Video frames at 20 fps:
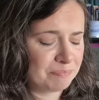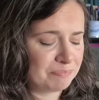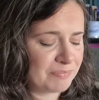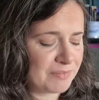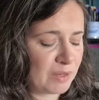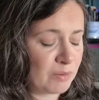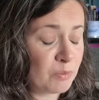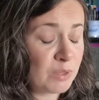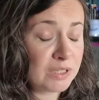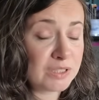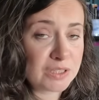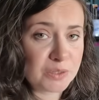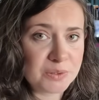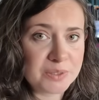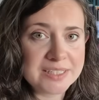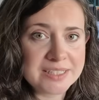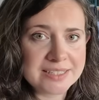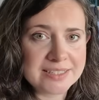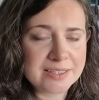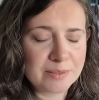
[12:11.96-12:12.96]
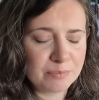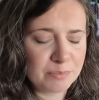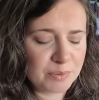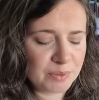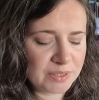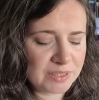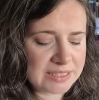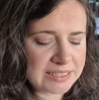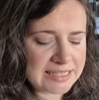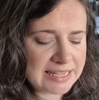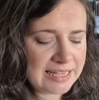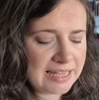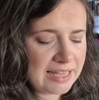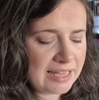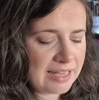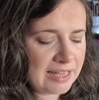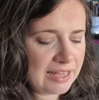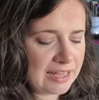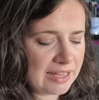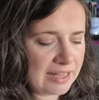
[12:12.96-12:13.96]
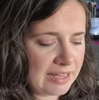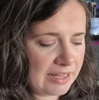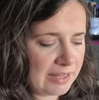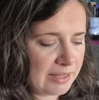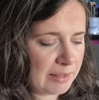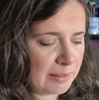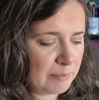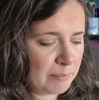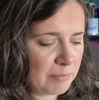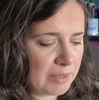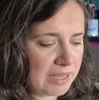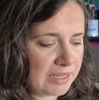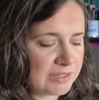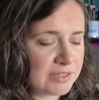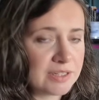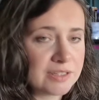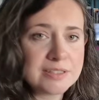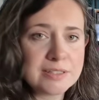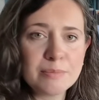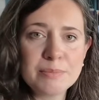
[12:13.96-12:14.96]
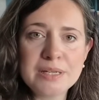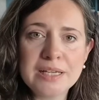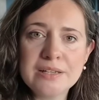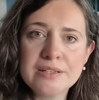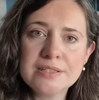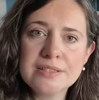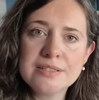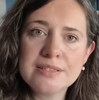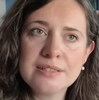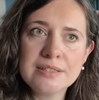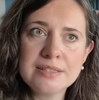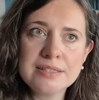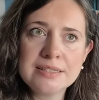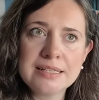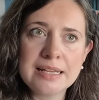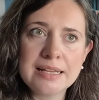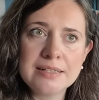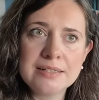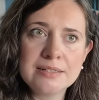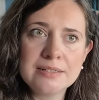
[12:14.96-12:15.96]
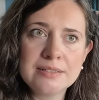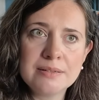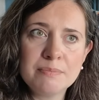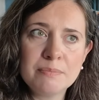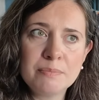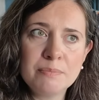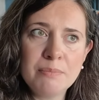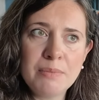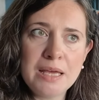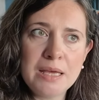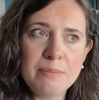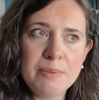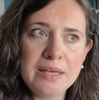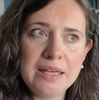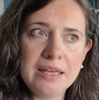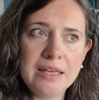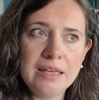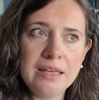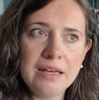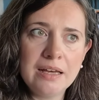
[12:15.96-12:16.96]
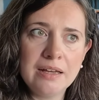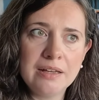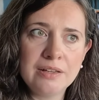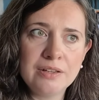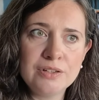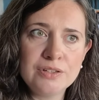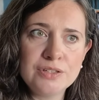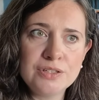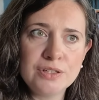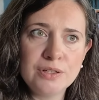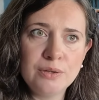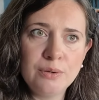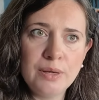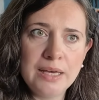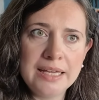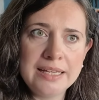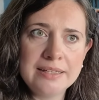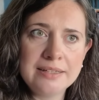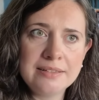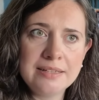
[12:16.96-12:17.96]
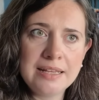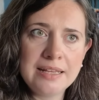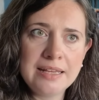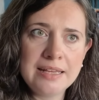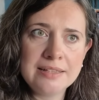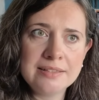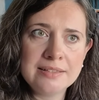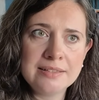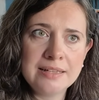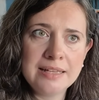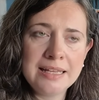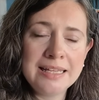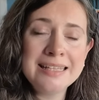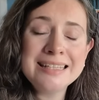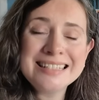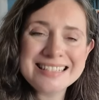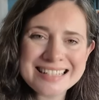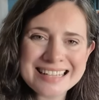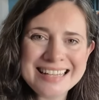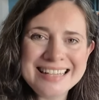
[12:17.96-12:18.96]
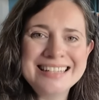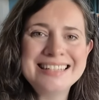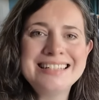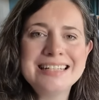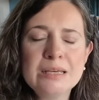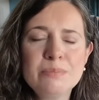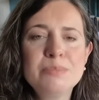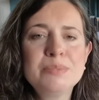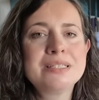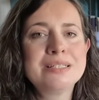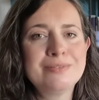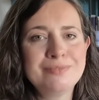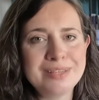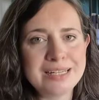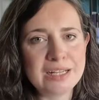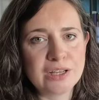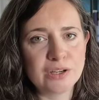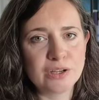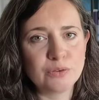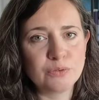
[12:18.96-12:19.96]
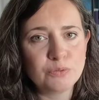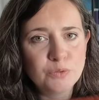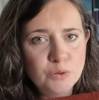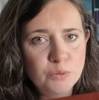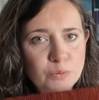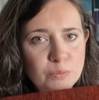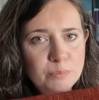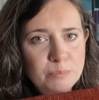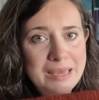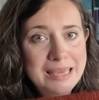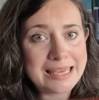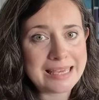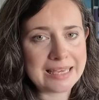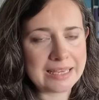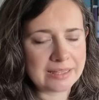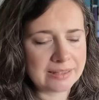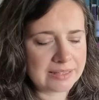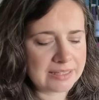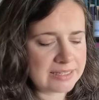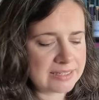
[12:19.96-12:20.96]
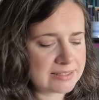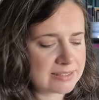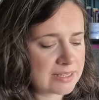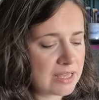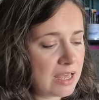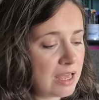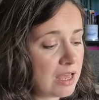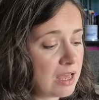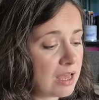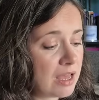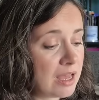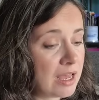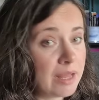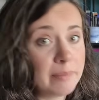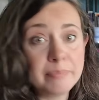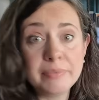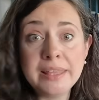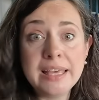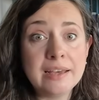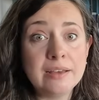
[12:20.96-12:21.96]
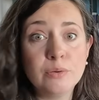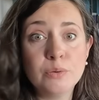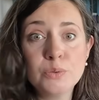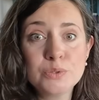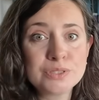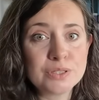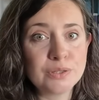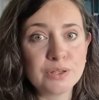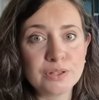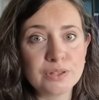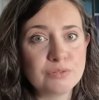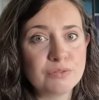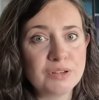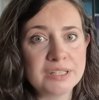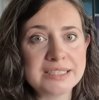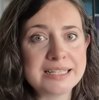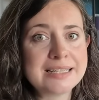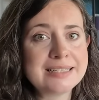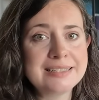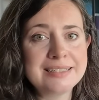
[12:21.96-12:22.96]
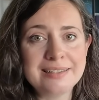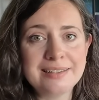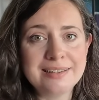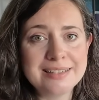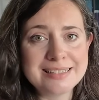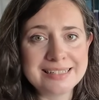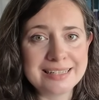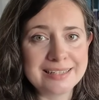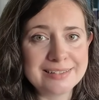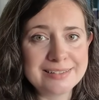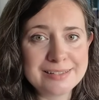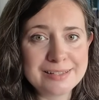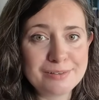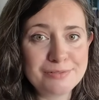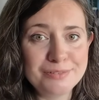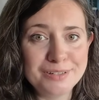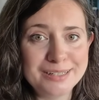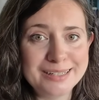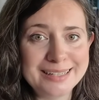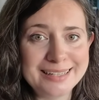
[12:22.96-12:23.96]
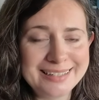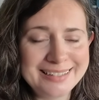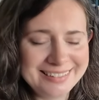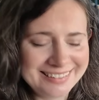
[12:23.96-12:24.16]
I will do it at some point. And somebody else said maybe I could do a hints and tips video for making these. Yeah, also another fantastic idea, definitely.